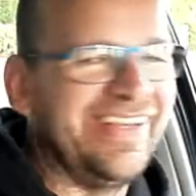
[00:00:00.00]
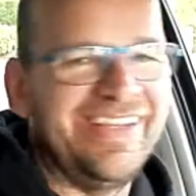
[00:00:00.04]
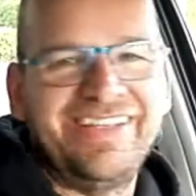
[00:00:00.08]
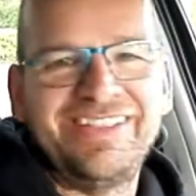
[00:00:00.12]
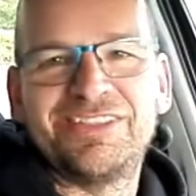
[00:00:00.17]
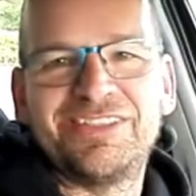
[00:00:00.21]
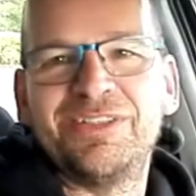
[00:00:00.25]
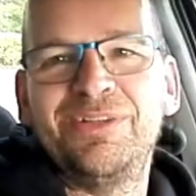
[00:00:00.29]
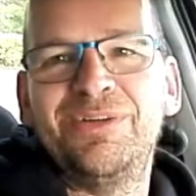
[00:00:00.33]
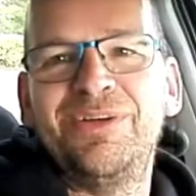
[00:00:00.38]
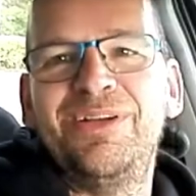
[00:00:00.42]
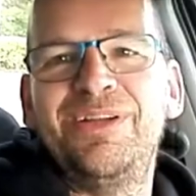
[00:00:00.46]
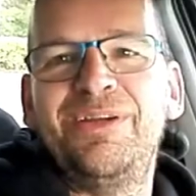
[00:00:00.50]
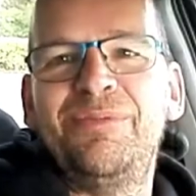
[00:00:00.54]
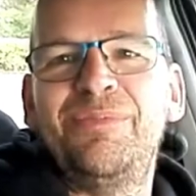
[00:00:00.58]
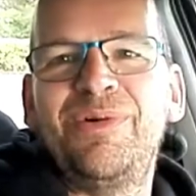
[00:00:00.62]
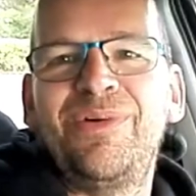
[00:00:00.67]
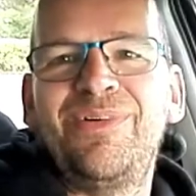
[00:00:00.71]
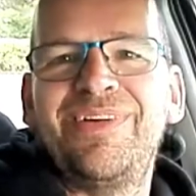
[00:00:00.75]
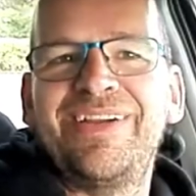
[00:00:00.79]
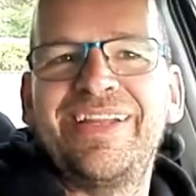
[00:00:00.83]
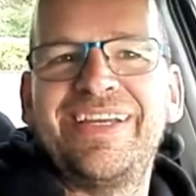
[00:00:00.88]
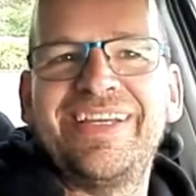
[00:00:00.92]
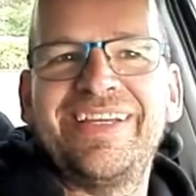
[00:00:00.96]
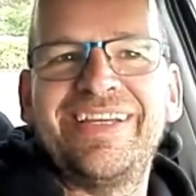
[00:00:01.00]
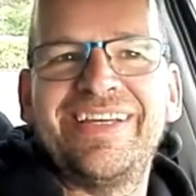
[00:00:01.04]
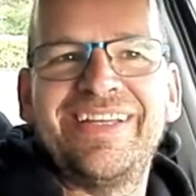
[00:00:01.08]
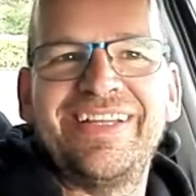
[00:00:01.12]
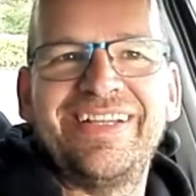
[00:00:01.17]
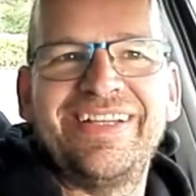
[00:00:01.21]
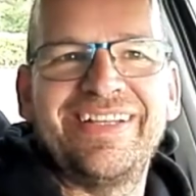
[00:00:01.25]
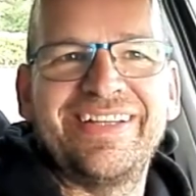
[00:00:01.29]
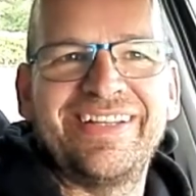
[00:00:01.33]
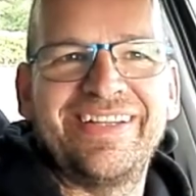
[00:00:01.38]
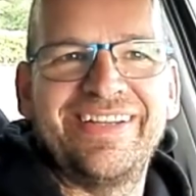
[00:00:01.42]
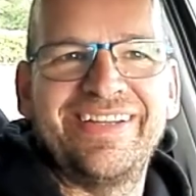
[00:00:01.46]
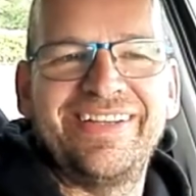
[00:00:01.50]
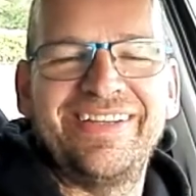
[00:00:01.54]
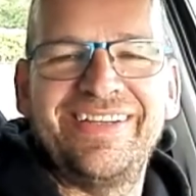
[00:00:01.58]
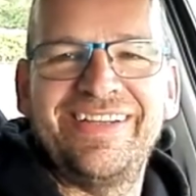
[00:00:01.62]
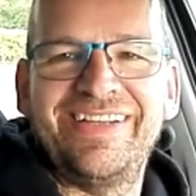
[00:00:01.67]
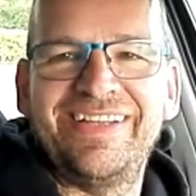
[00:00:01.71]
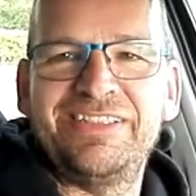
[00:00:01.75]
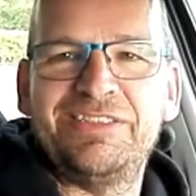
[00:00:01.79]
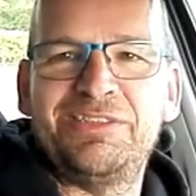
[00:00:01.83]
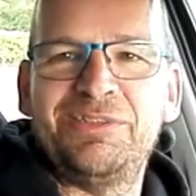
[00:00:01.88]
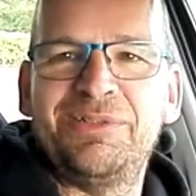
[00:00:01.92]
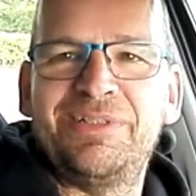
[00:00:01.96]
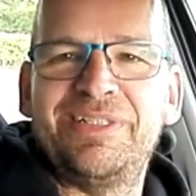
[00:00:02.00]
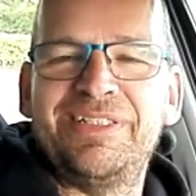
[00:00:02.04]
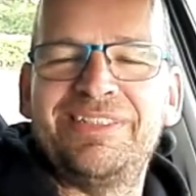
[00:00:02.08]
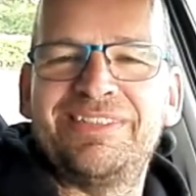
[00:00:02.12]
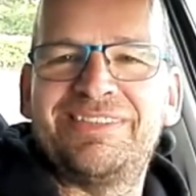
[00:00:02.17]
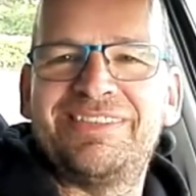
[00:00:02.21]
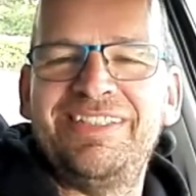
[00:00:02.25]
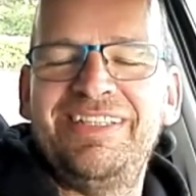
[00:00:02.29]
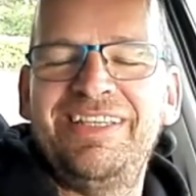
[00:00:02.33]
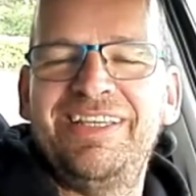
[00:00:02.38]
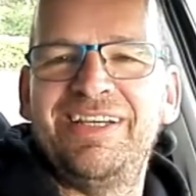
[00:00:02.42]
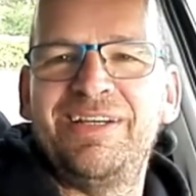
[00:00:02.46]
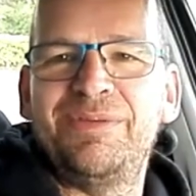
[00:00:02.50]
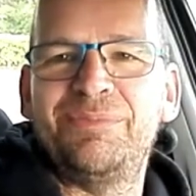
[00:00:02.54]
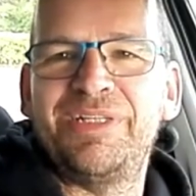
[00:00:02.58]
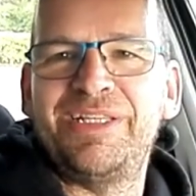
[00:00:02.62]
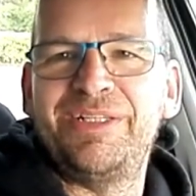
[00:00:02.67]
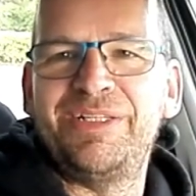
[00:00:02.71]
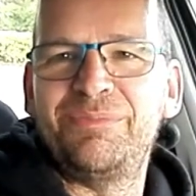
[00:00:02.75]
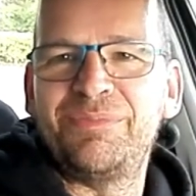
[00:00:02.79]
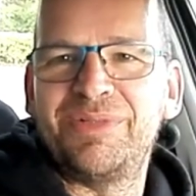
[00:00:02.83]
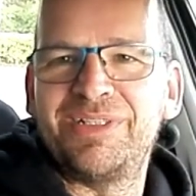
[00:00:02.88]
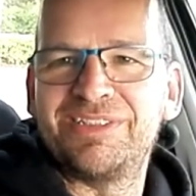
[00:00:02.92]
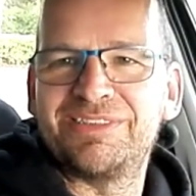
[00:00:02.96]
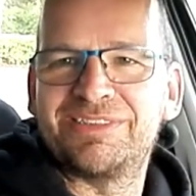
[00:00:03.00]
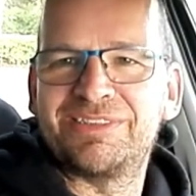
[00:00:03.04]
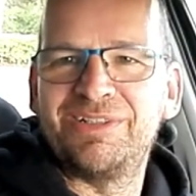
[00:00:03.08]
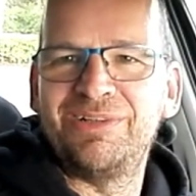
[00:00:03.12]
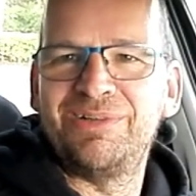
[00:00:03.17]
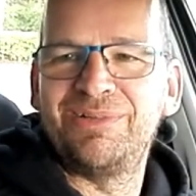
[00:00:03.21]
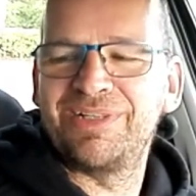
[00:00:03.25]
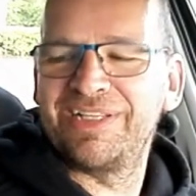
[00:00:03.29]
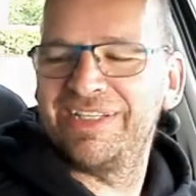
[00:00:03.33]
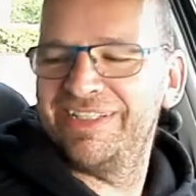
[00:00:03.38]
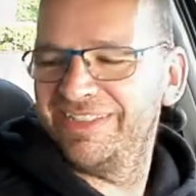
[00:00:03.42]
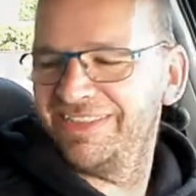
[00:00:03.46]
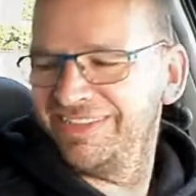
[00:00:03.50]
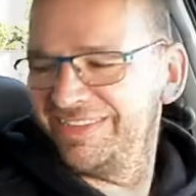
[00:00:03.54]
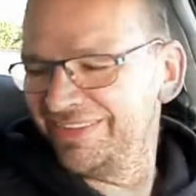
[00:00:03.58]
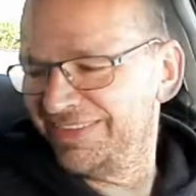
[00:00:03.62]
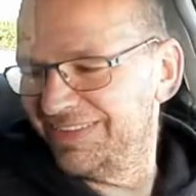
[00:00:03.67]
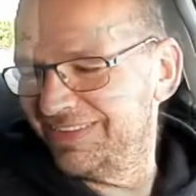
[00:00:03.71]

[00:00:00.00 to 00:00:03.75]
is early morning, and as you can see, I'm in my Skoda.